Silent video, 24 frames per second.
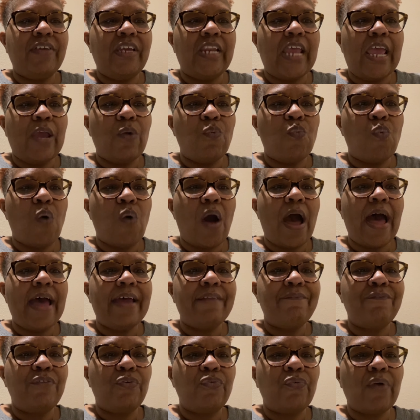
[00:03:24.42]
a
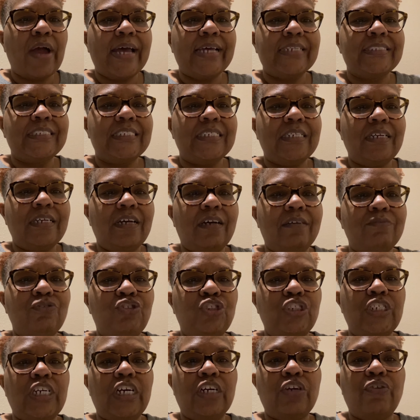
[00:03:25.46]
wide variety of
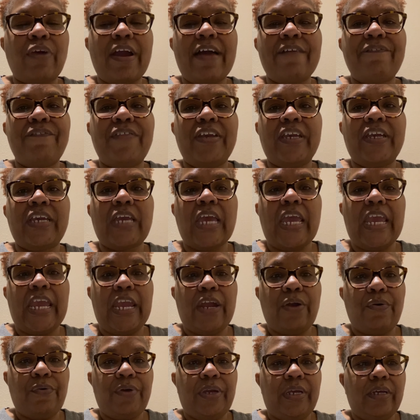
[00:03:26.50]
geographic
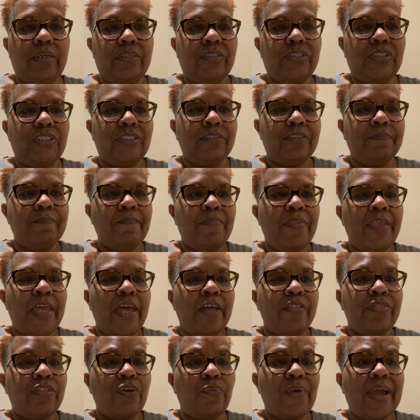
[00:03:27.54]
areas.
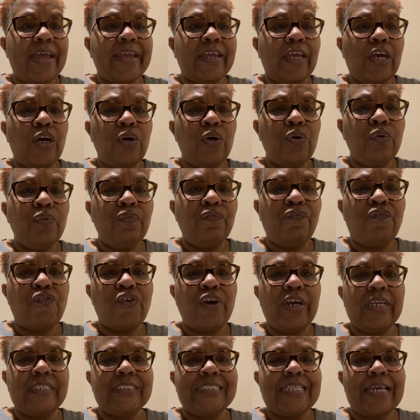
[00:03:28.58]
The raccoon,
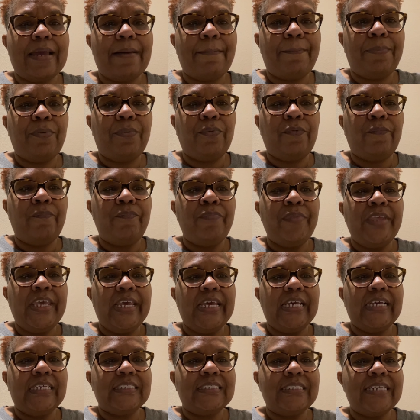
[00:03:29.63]
for example,
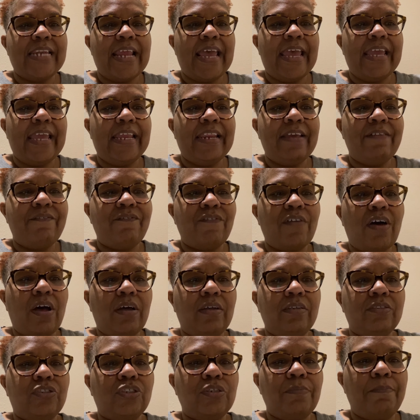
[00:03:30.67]
is native
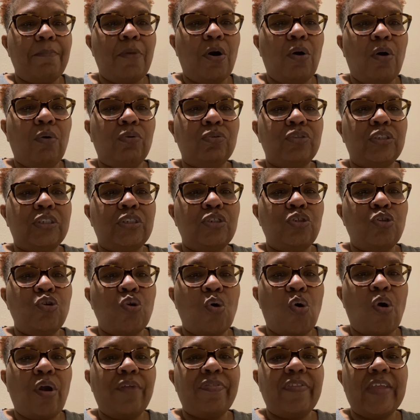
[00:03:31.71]
to most
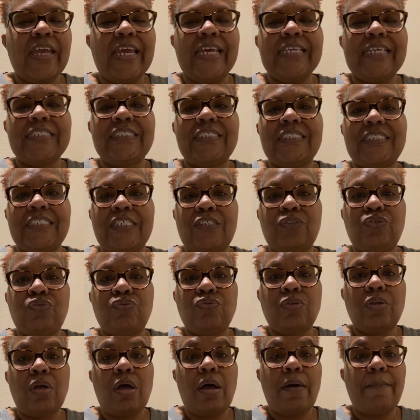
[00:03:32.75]
North and
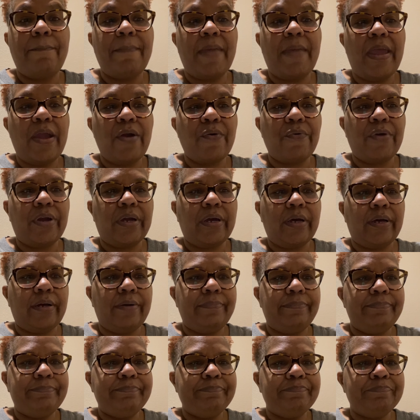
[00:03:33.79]
Central America.
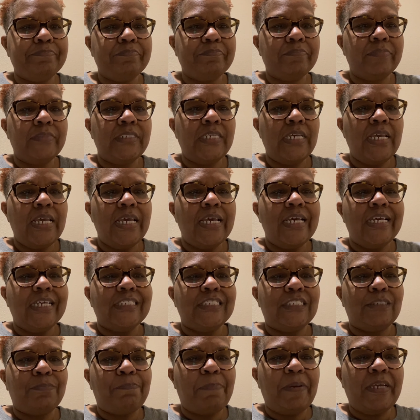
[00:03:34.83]

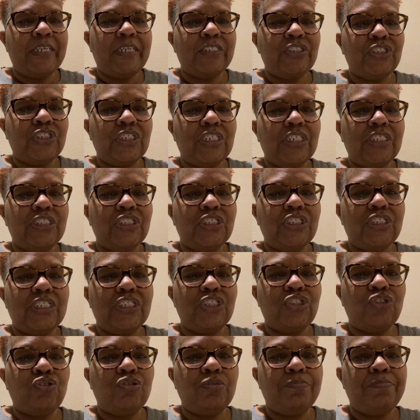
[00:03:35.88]
Species
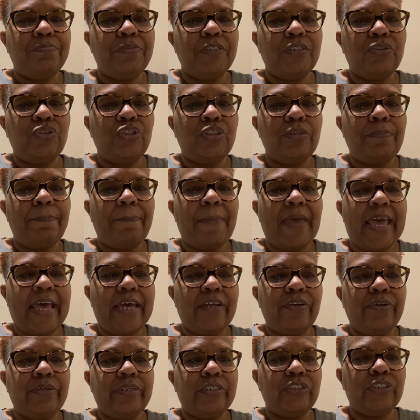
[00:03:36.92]
distribution
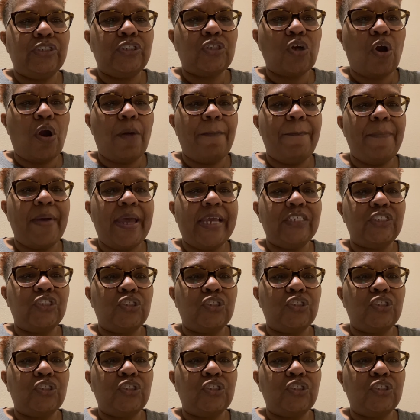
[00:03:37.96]
patterns are based